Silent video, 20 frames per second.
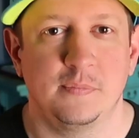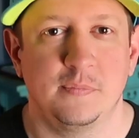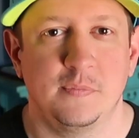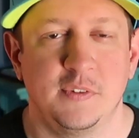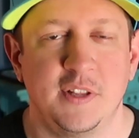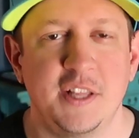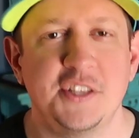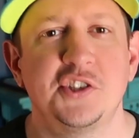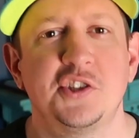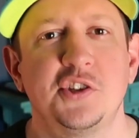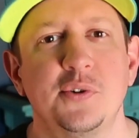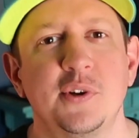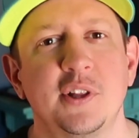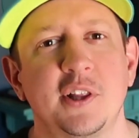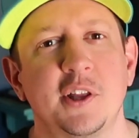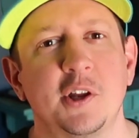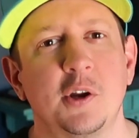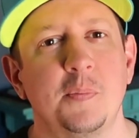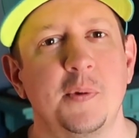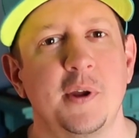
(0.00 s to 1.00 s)
Let's do a
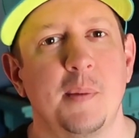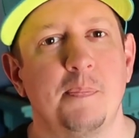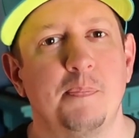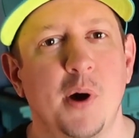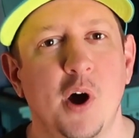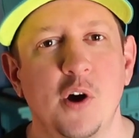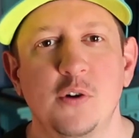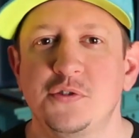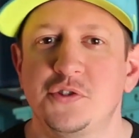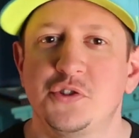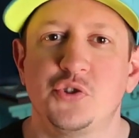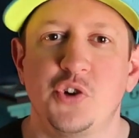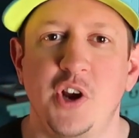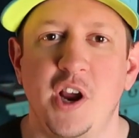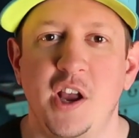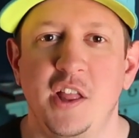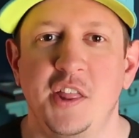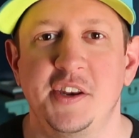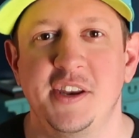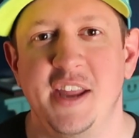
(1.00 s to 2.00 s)
little bit of
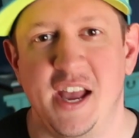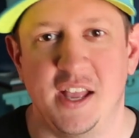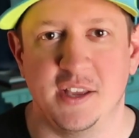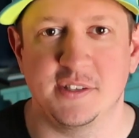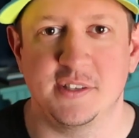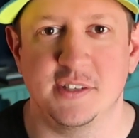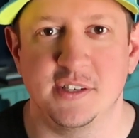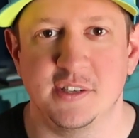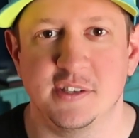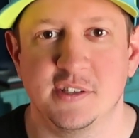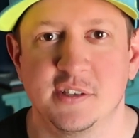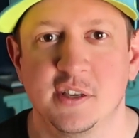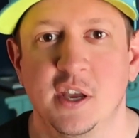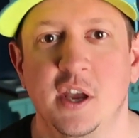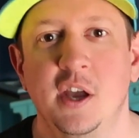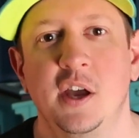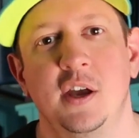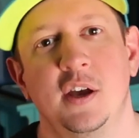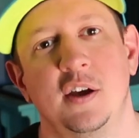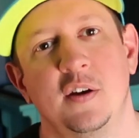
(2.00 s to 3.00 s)
post-trail analysis.
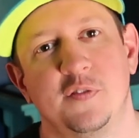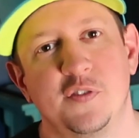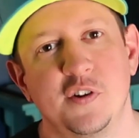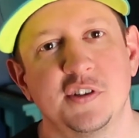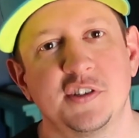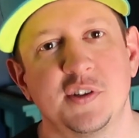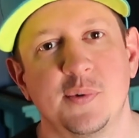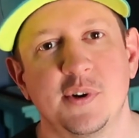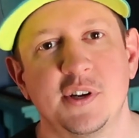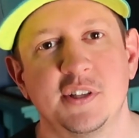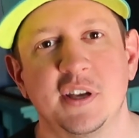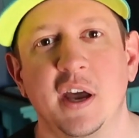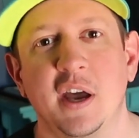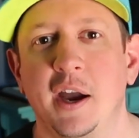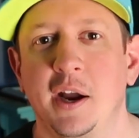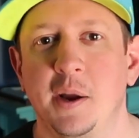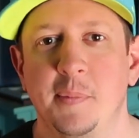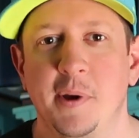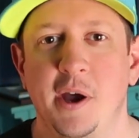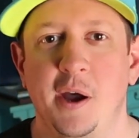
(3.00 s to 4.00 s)
First, I want to
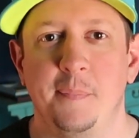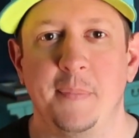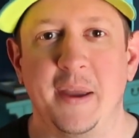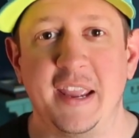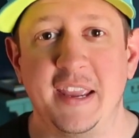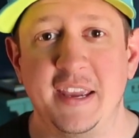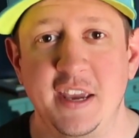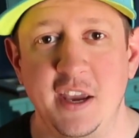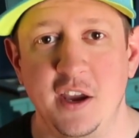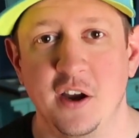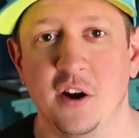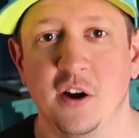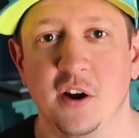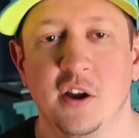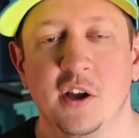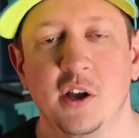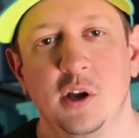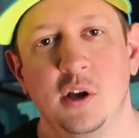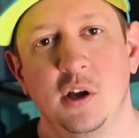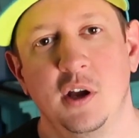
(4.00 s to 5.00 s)
talk about my gear.
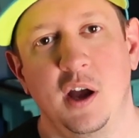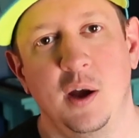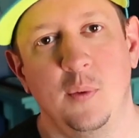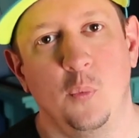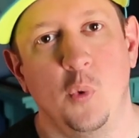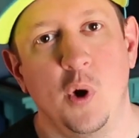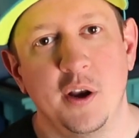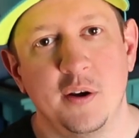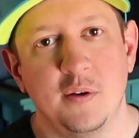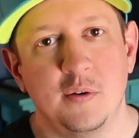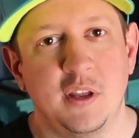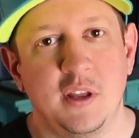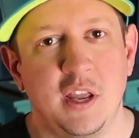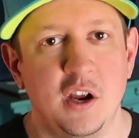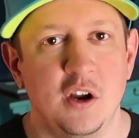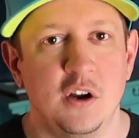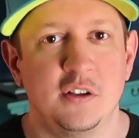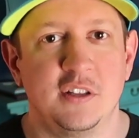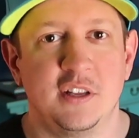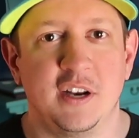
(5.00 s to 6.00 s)
What
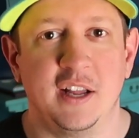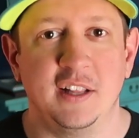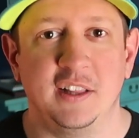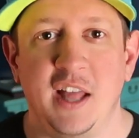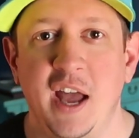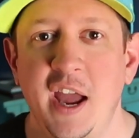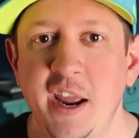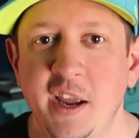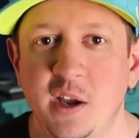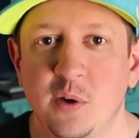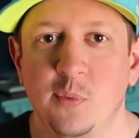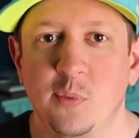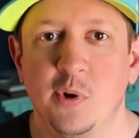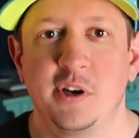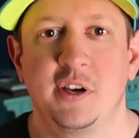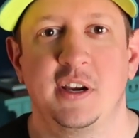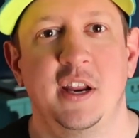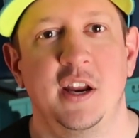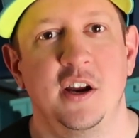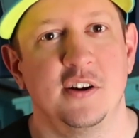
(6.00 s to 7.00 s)
gear did I like?
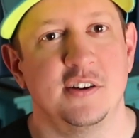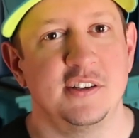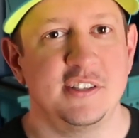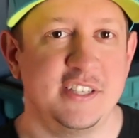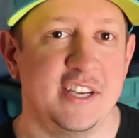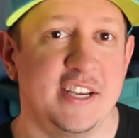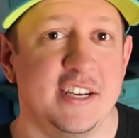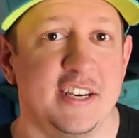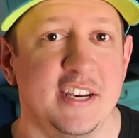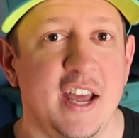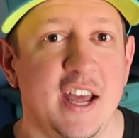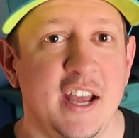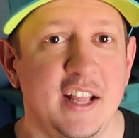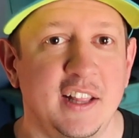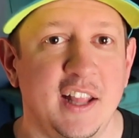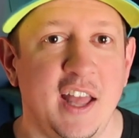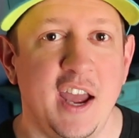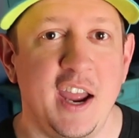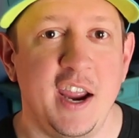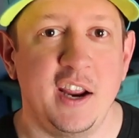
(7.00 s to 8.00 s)
What gear didn't I
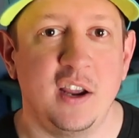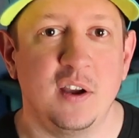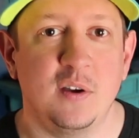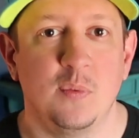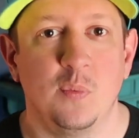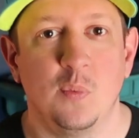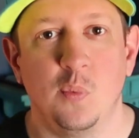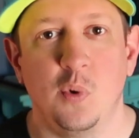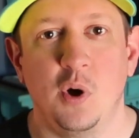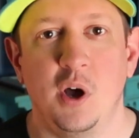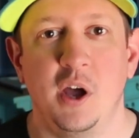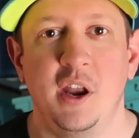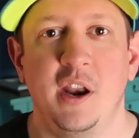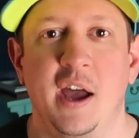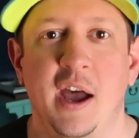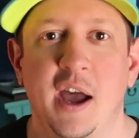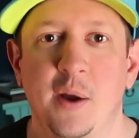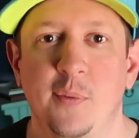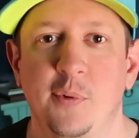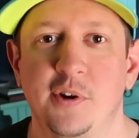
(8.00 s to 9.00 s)
like? What
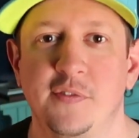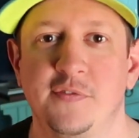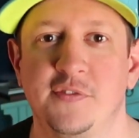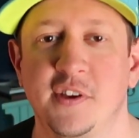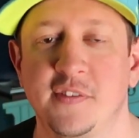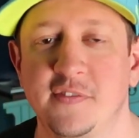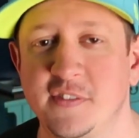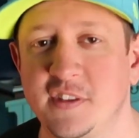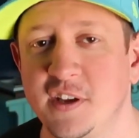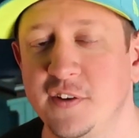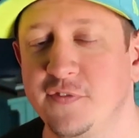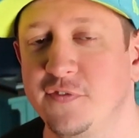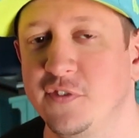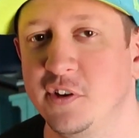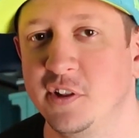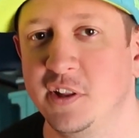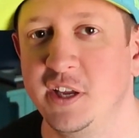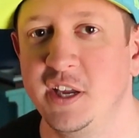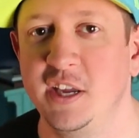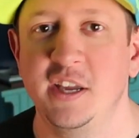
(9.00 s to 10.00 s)
I would have done
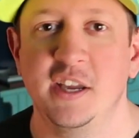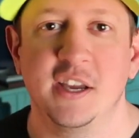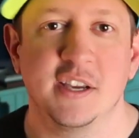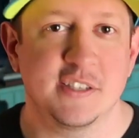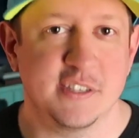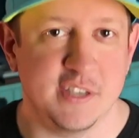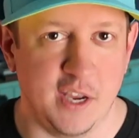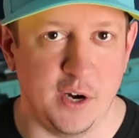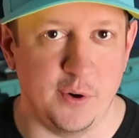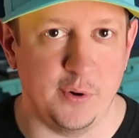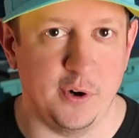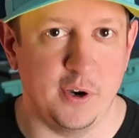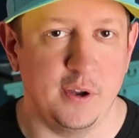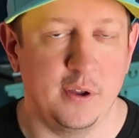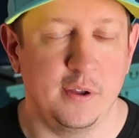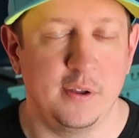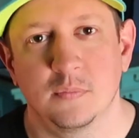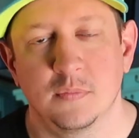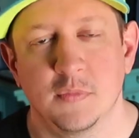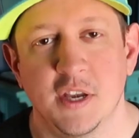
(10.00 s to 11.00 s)
differently, etc.
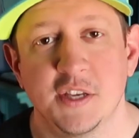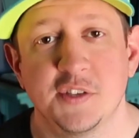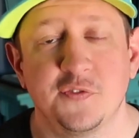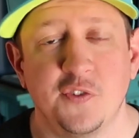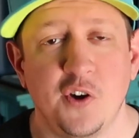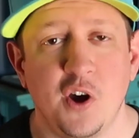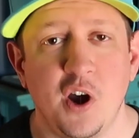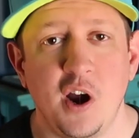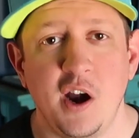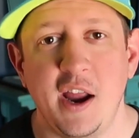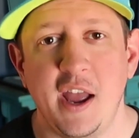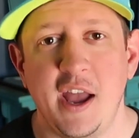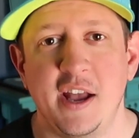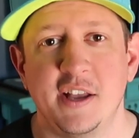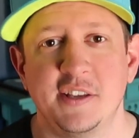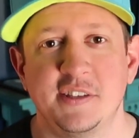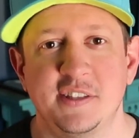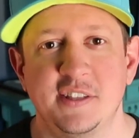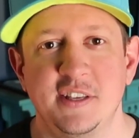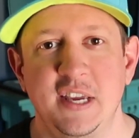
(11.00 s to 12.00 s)
As far
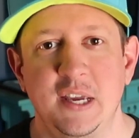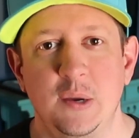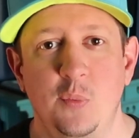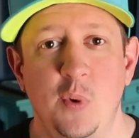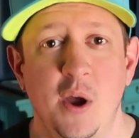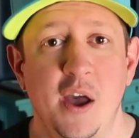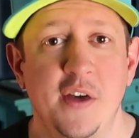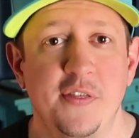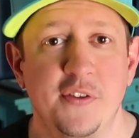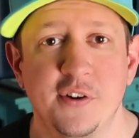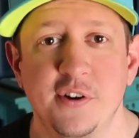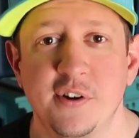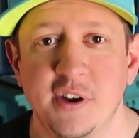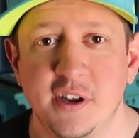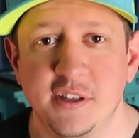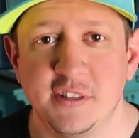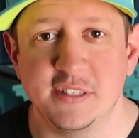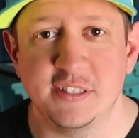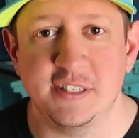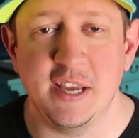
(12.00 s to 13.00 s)
as the weather
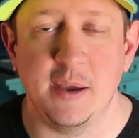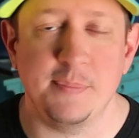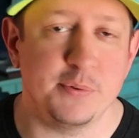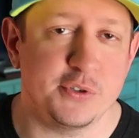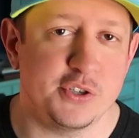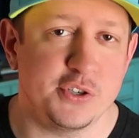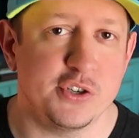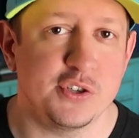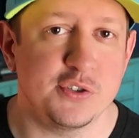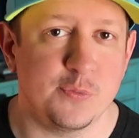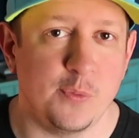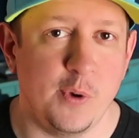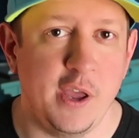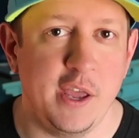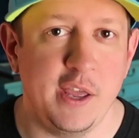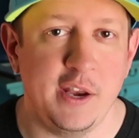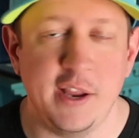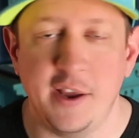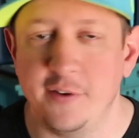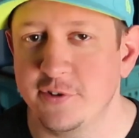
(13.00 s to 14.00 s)
and the temperatures
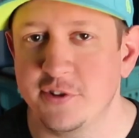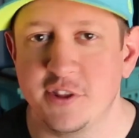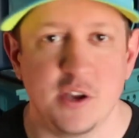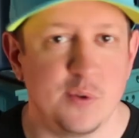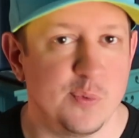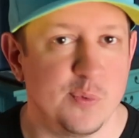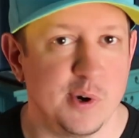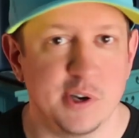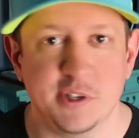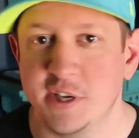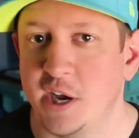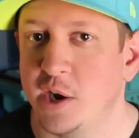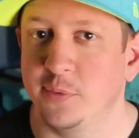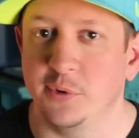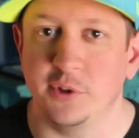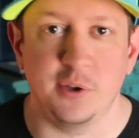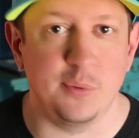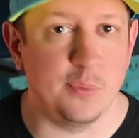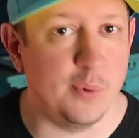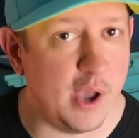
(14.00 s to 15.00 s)
went, everything worked out
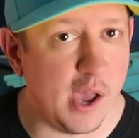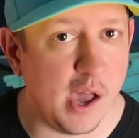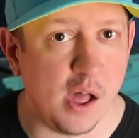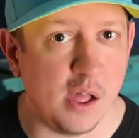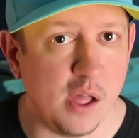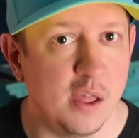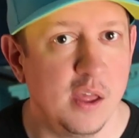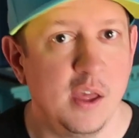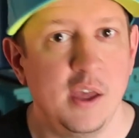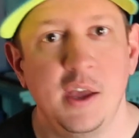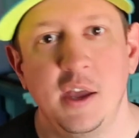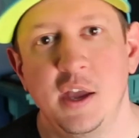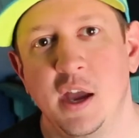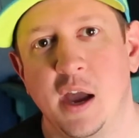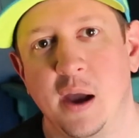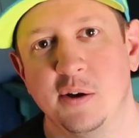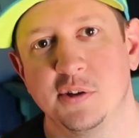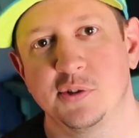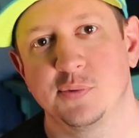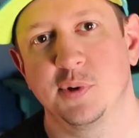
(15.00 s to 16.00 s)
really well.
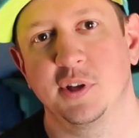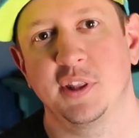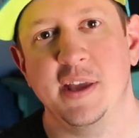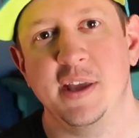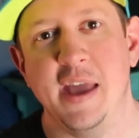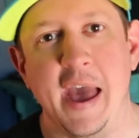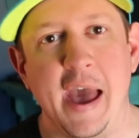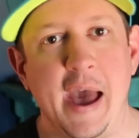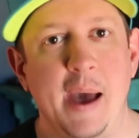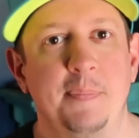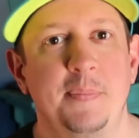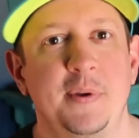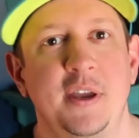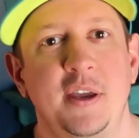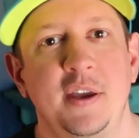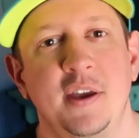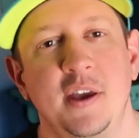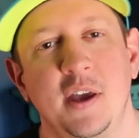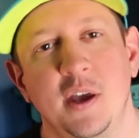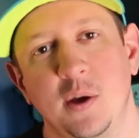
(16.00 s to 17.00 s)
I was really
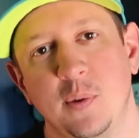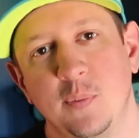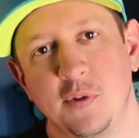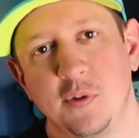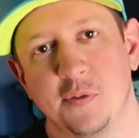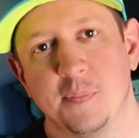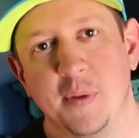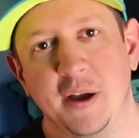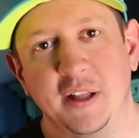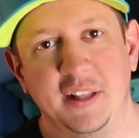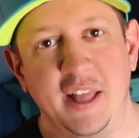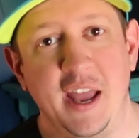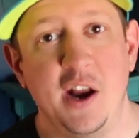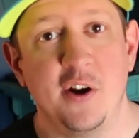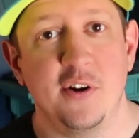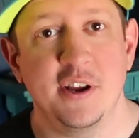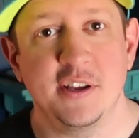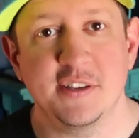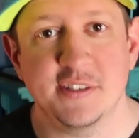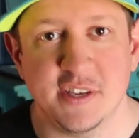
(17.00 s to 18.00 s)
happy with my
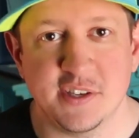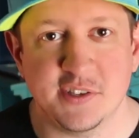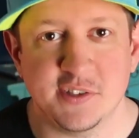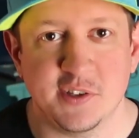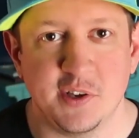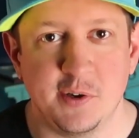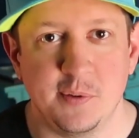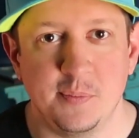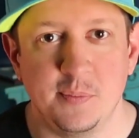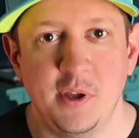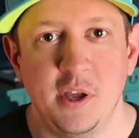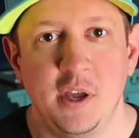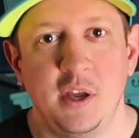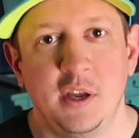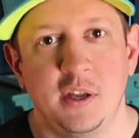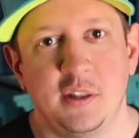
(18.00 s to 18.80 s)
layering system.